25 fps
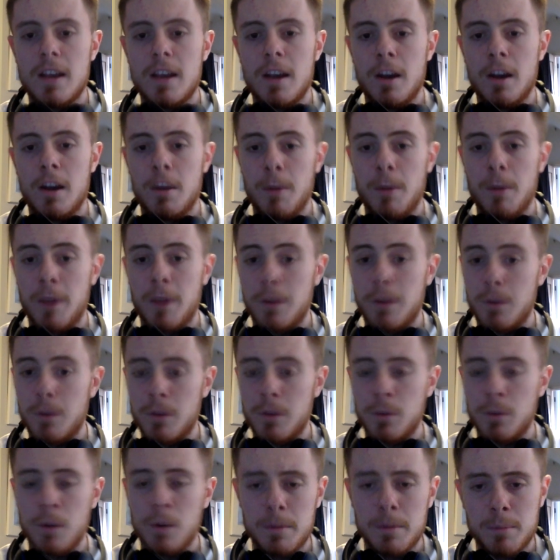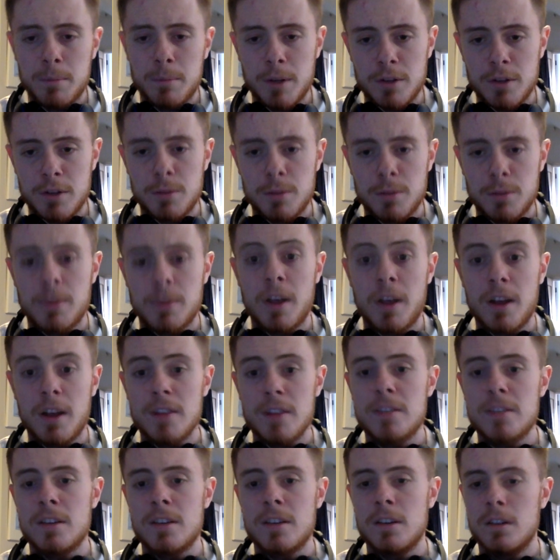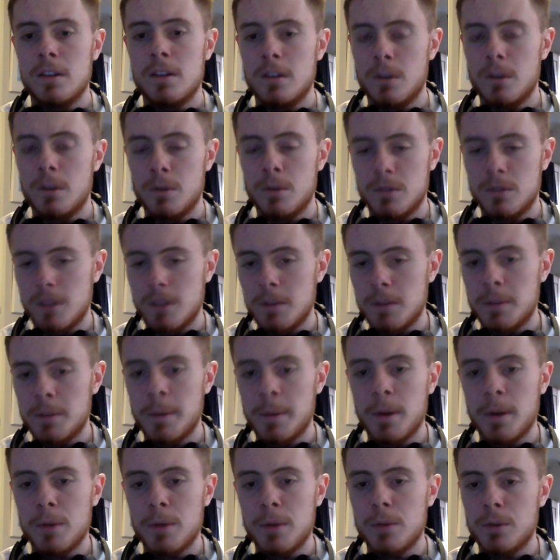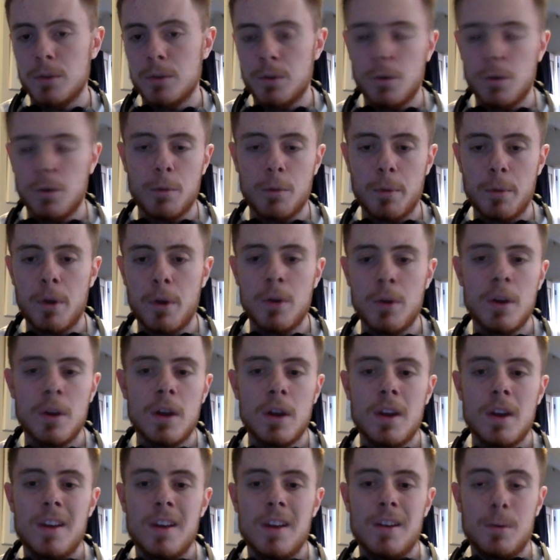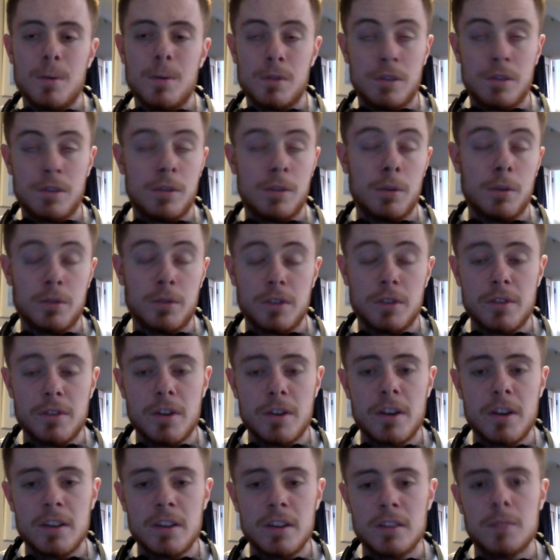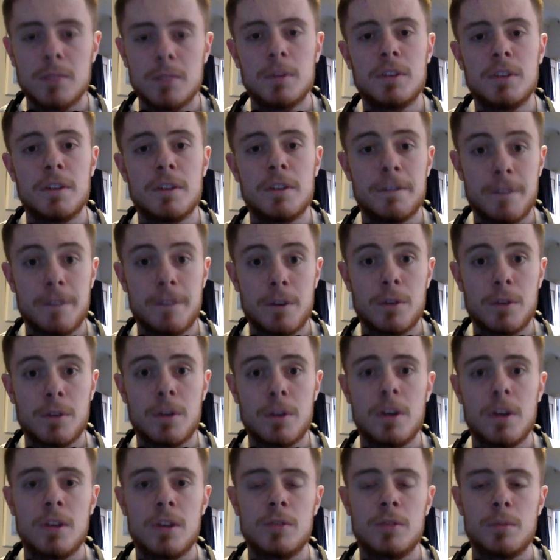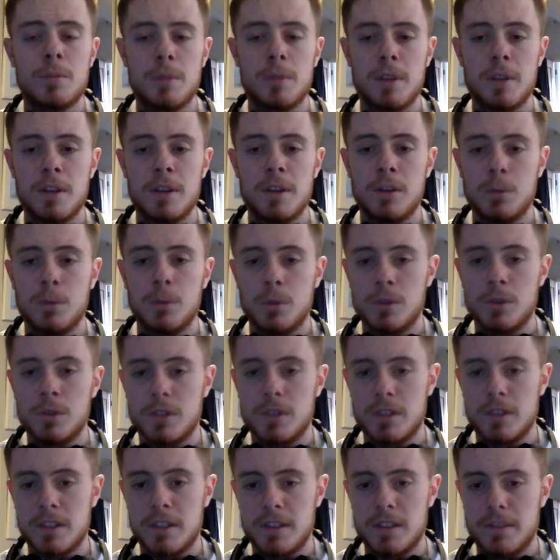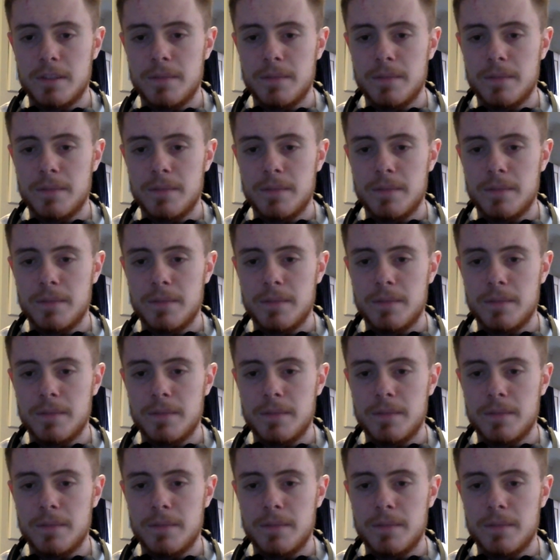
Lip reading: And there's one picture with the Hunter who seems to be holding a torque bow, which is obviously very similar to the Ferron Guards from the Gears of War series.